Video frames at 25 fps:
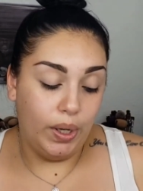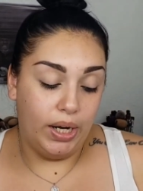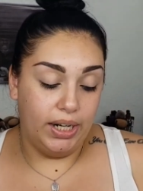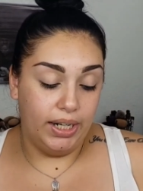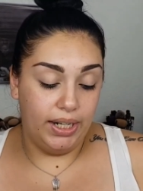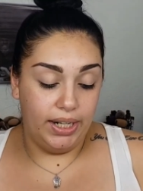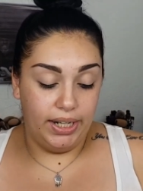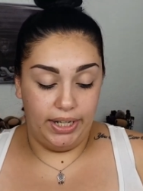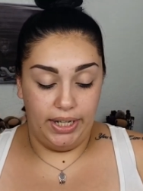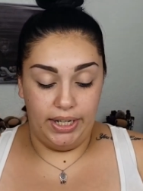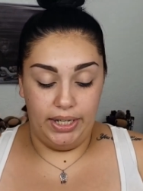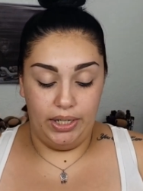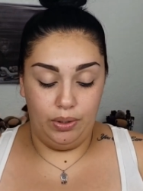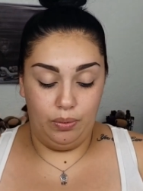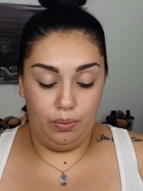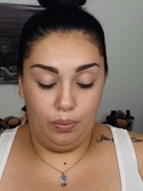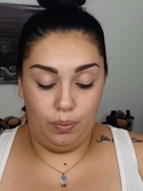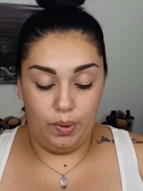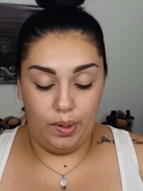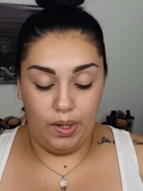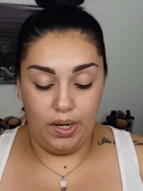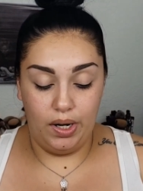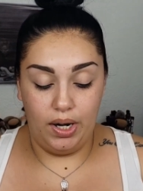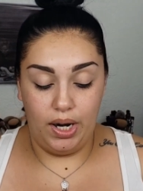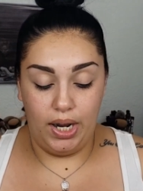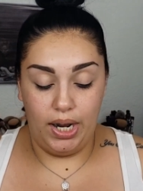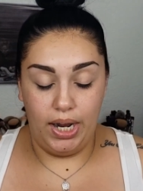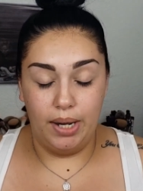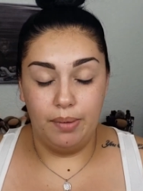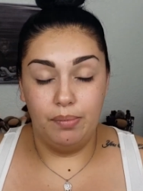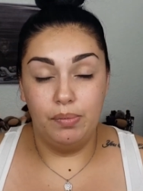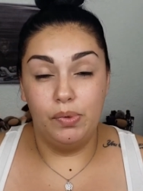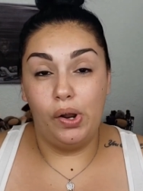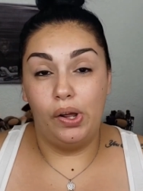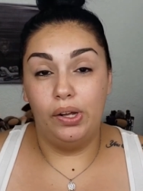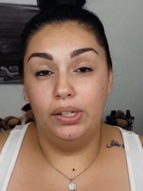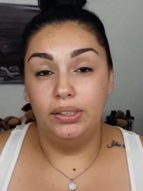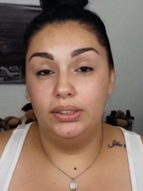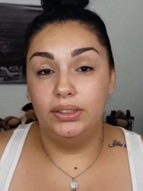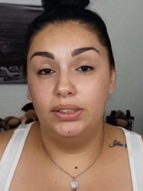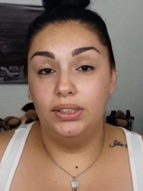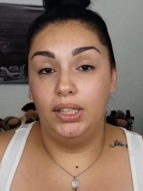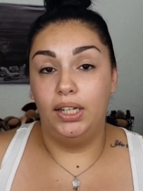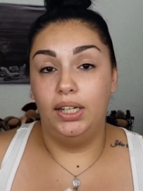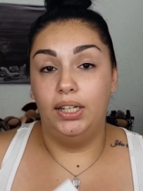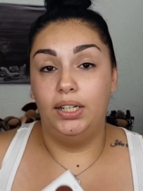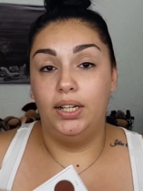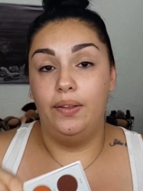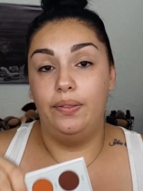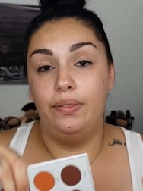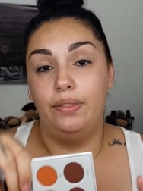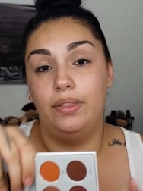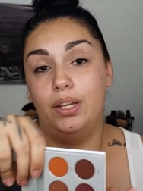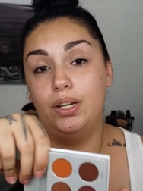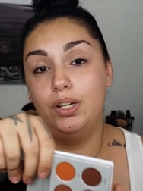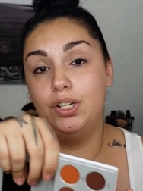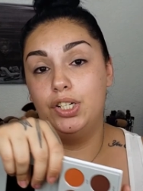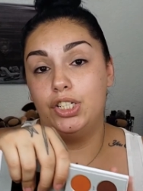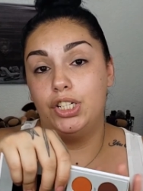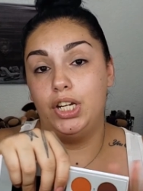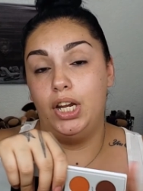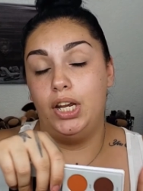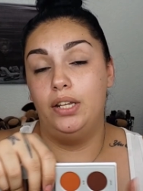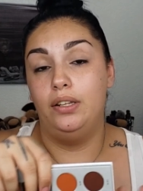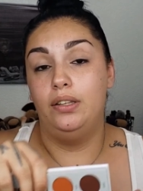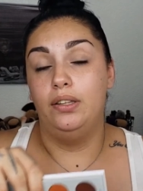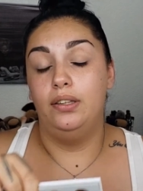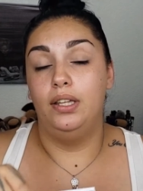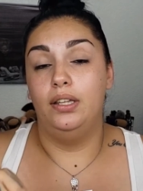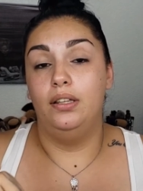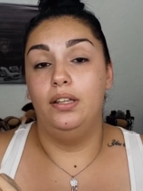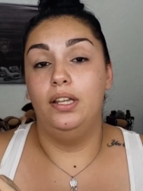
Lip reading: again, what I am not seeing in this shade,